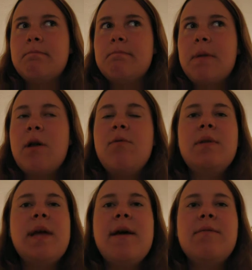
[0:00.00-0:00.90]
I don't
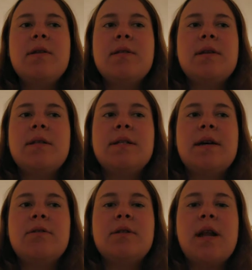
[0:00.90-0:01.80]
really have anything in this
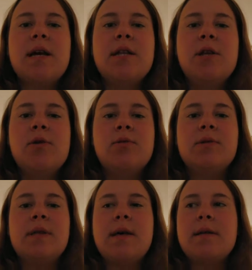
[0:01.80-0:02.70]
house that I can use
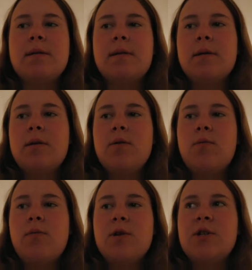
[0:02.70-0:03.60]
that
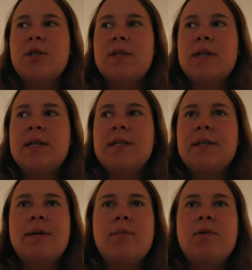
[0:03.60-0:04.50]
would just
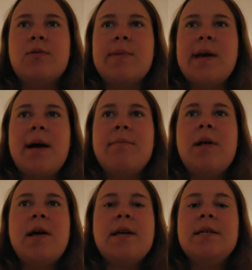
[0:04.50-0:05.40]
easily amuse me. I'm
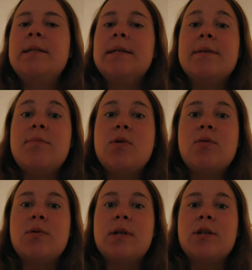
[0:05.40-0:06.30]
not easily
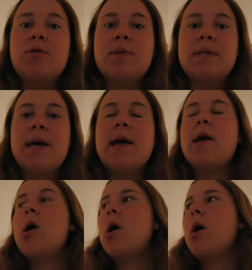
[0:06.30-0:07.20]
amused, as you would say.
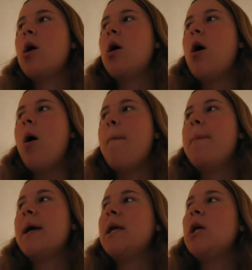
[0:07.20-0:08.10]

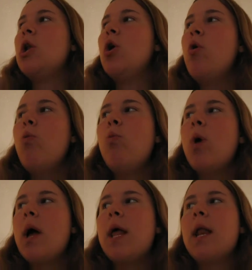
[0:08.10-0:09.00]
But you know
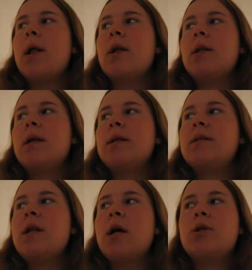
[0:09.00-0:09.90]
what?
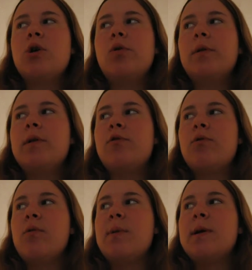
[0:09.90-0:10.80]
That's not totally
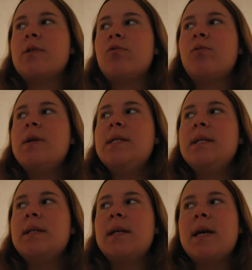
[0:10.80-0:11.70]
true, because
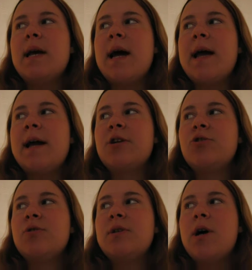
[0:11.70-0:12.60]
recently I
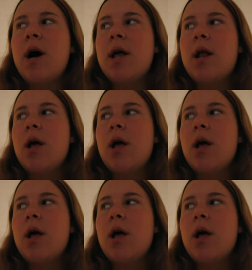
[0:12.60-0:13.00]
actually got,